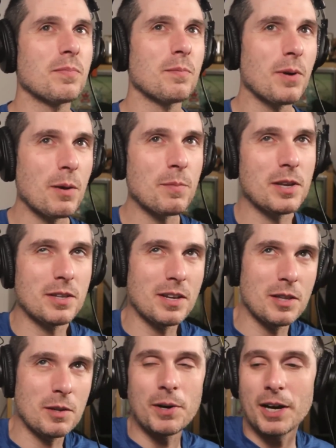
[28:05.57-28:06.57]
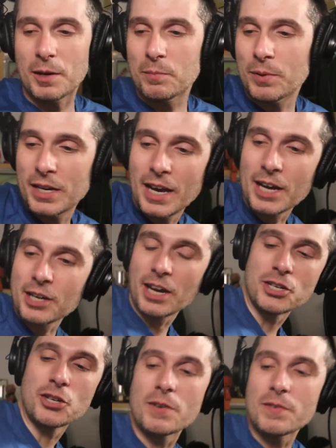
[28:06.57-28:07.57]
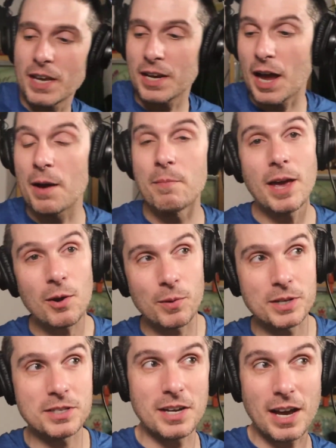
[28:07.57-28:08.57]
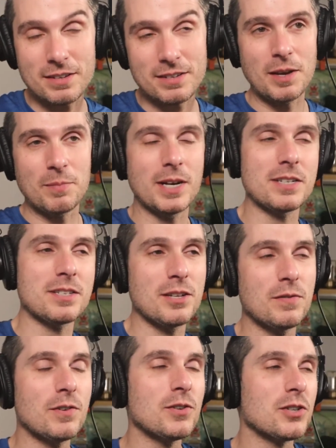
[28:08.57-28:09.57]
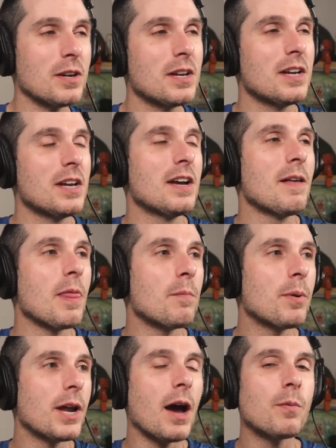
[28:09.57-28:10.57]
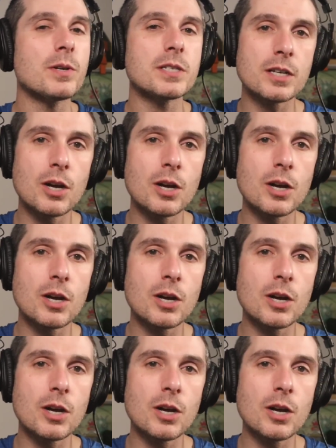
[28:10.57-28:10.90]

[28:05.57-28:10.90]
bite me in the butt, but I should have said, I may want to not sandbox it in the future. But I was like,